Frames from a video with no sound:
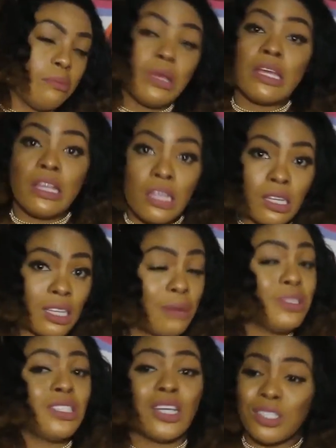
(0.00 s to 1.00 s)
Me, let
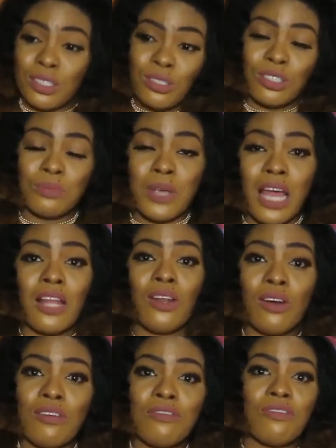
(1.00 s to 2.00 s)
me tell you the truth. Me, I
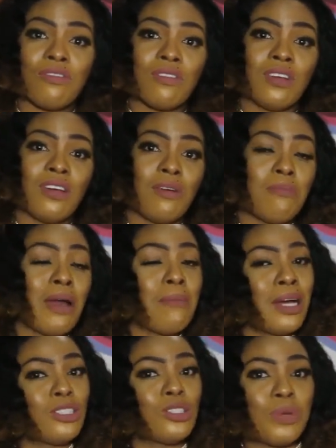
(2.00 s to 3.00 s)
love my
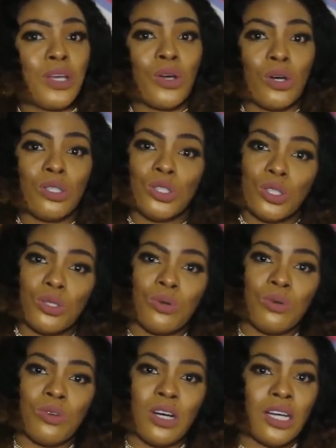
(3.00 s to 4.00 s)
man to be in
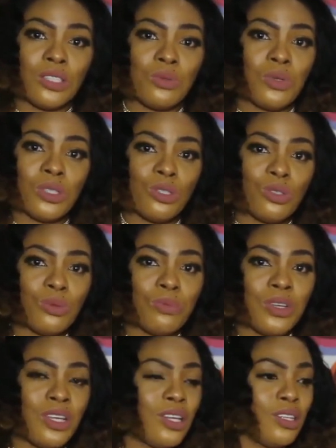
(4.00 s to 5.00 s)
control. I don't want to
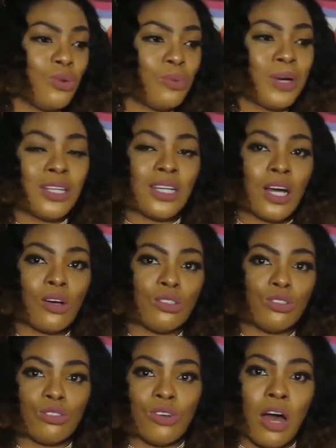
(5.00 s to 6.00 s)
be the woman that
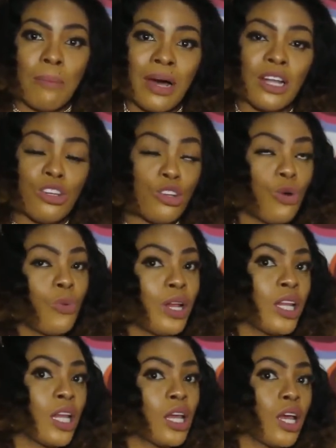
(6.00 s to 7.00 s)
control her man. You know,
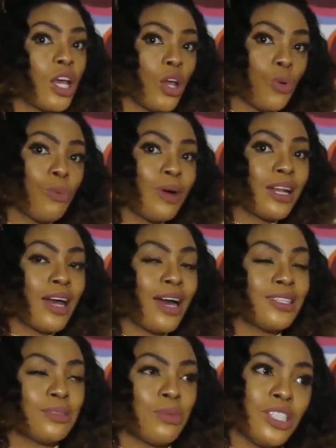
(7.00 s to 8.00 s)
when a woman
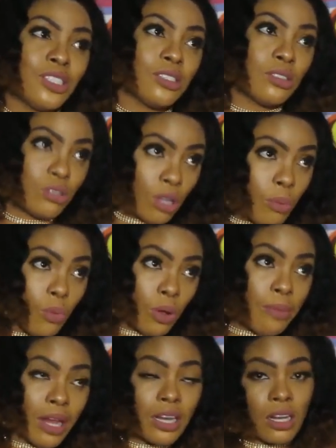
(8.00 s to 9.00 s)
has money, some
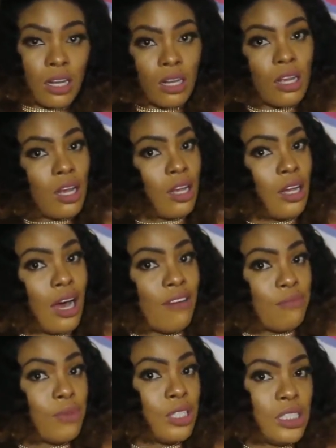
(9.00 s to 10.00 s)
women
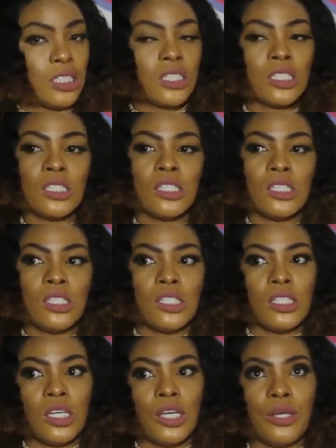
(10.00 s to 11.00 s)
have money,
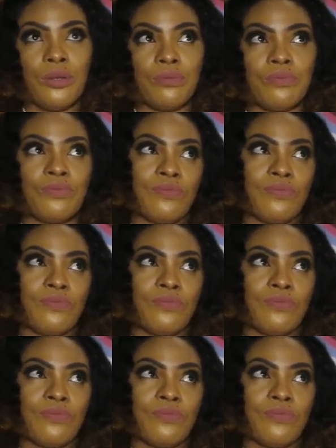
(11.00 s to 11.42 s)
they,